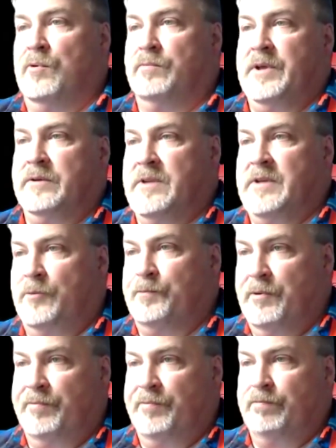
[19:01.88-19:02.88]
to help
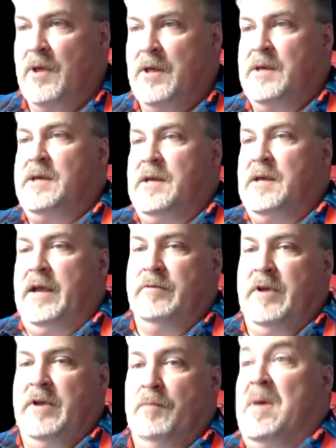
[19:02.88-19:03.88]
you
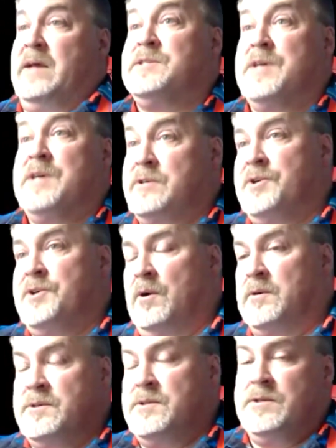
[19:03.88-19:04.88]
in bite-sized
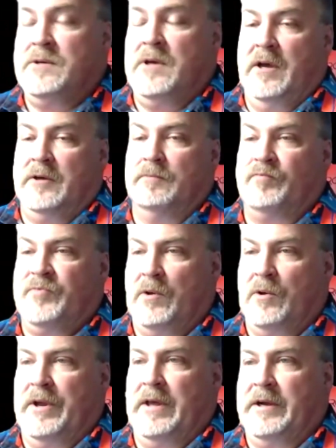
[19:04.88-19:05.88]
chunks to
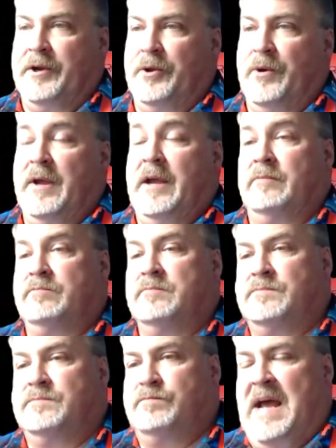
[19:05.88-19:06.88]
learn how to do it, and
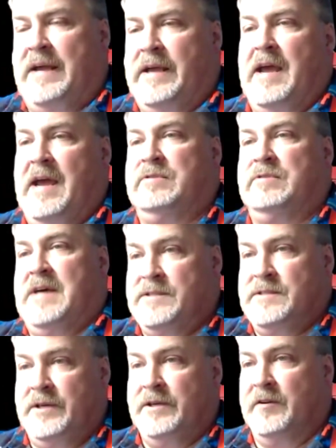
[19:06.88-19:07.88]
packing
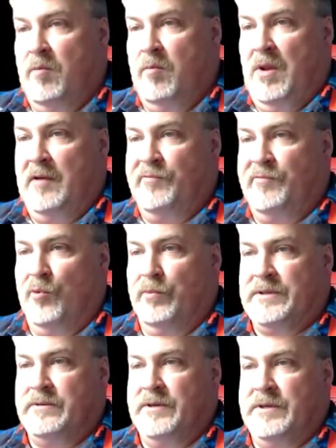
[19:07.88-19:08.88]
advertising into the platform
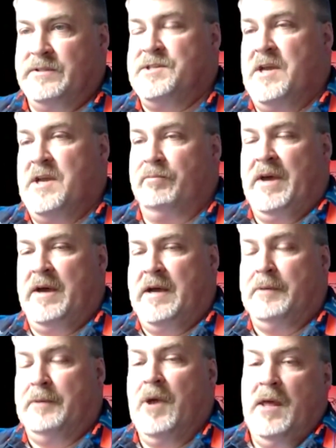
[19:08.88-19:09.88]
at the same
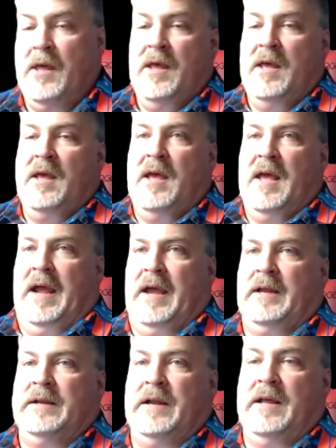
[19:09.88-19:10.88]
time.
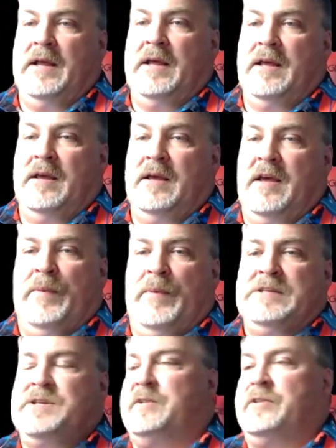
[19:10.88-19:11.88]
And
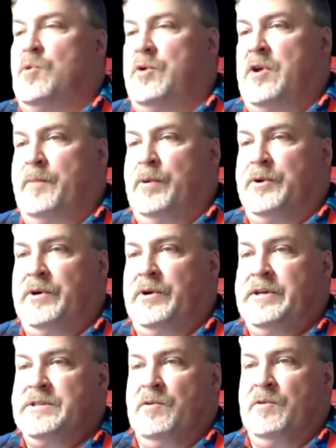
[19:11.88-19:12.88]
everybody's got their own
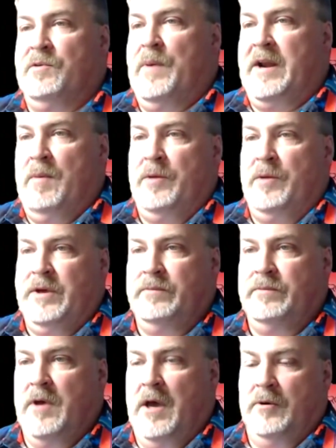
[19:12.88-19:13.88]
opportunities. Everybody might
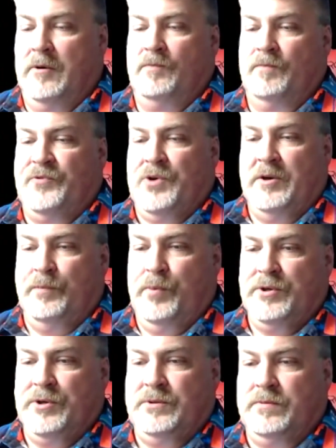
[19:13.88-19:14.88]
be trying to
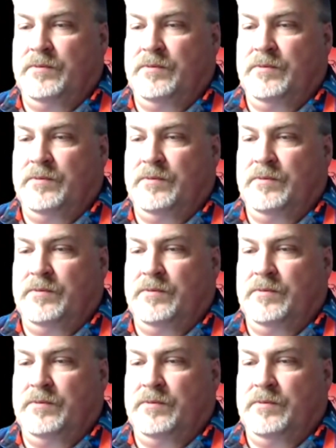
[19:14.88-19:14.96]
push